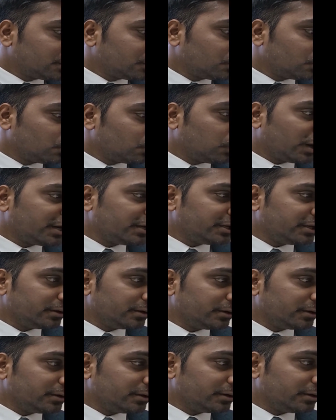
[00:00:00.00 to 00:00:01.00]
1 here.
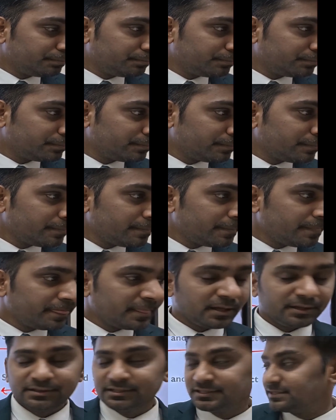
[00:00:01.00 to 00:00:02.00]

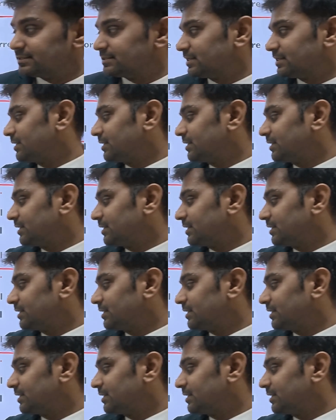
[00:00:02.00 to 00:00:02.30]
This is the thing